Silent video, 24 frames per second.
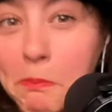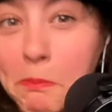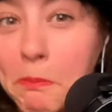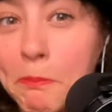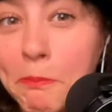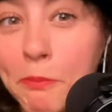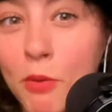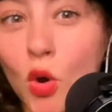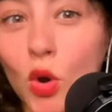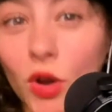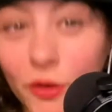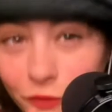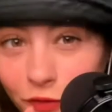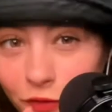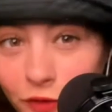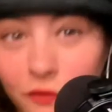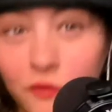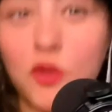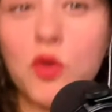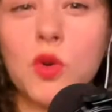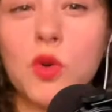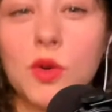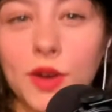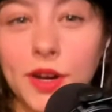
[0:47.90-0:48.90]
Por
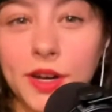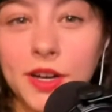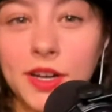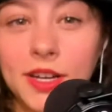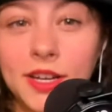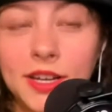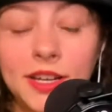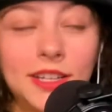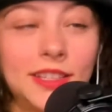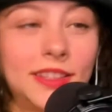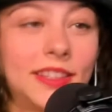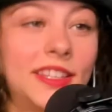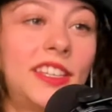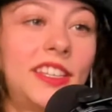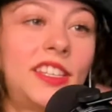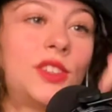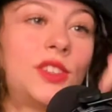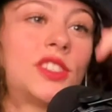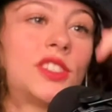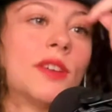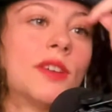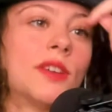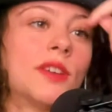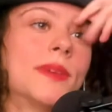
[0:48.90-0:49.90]
favor. Thank you
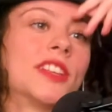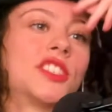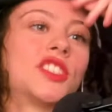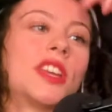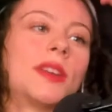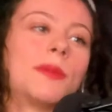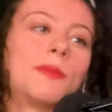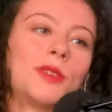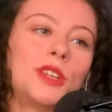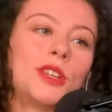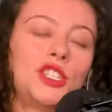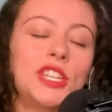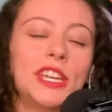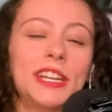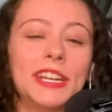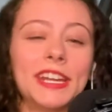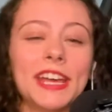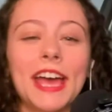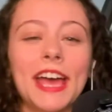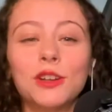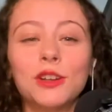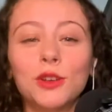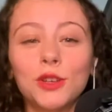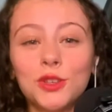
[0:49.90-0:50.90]
so much. I appreciate
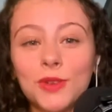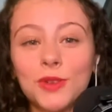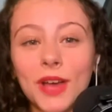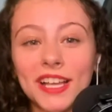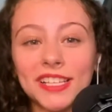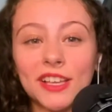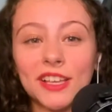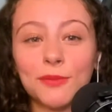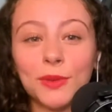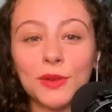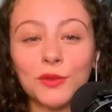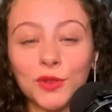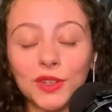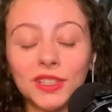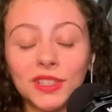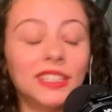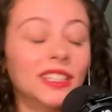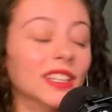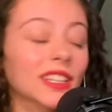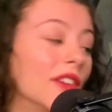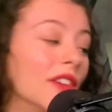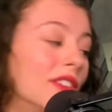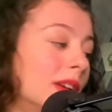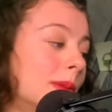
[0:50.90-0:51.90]
it. I know you guys have been really
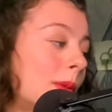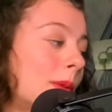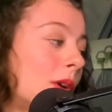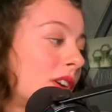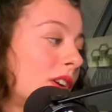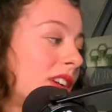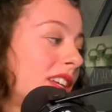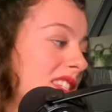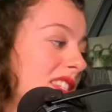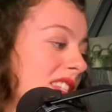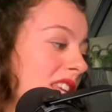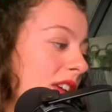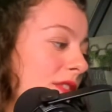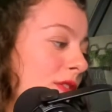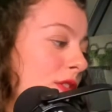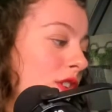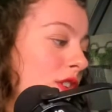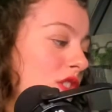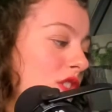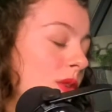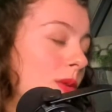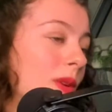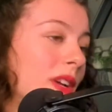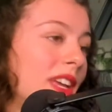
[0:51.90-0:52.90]
loving Market Cipher.
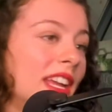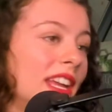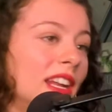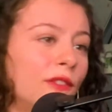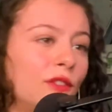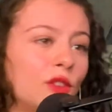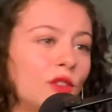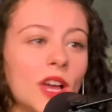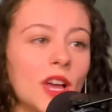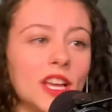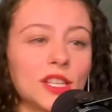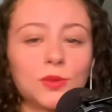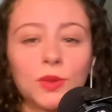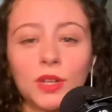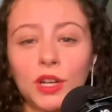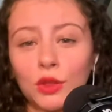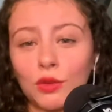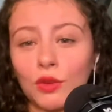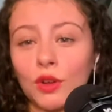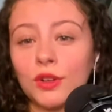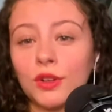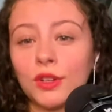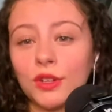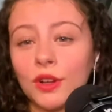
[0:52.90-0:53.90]
So again, if you guys want to
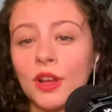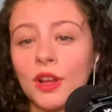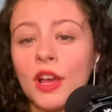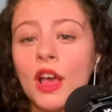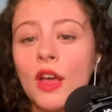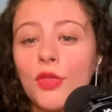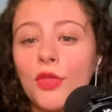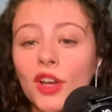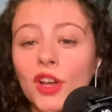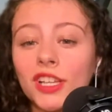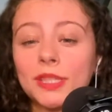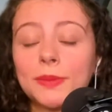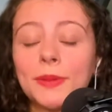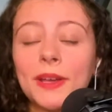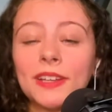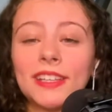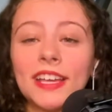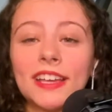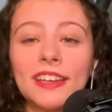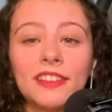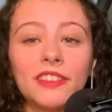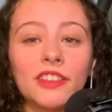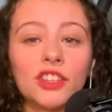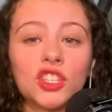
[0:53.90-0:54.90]
throw your thoughts about
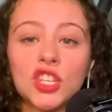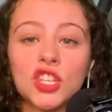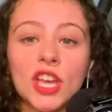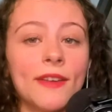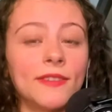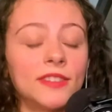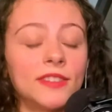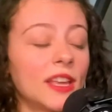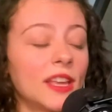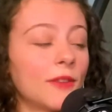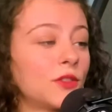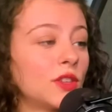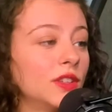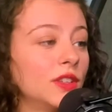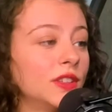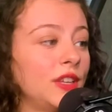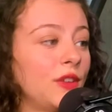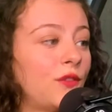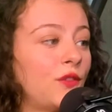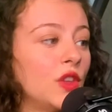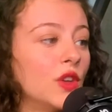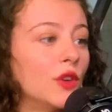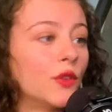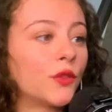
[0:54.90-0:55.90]
that in the chat, definitely
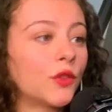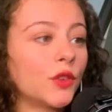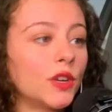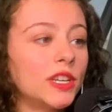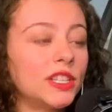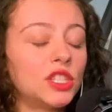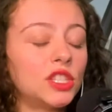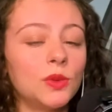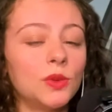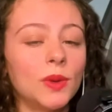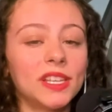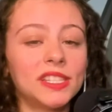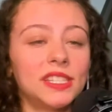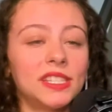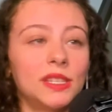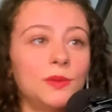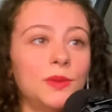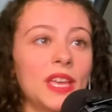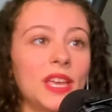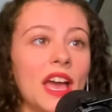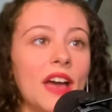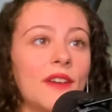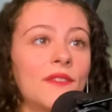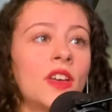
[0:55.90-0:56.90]
feel free to. I see
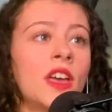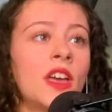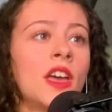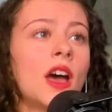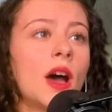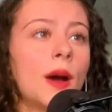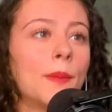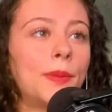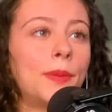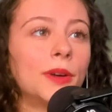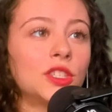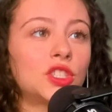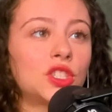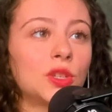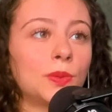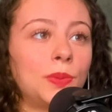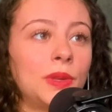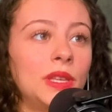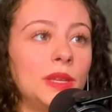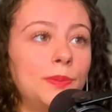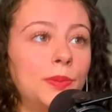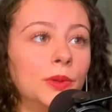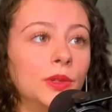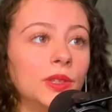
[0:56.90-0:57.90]
we have a bunch of
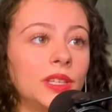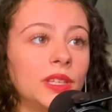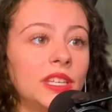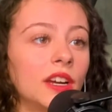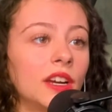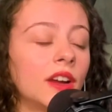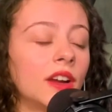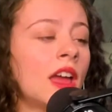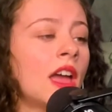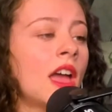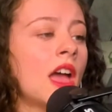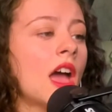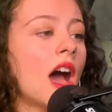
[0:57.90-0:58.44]
people here.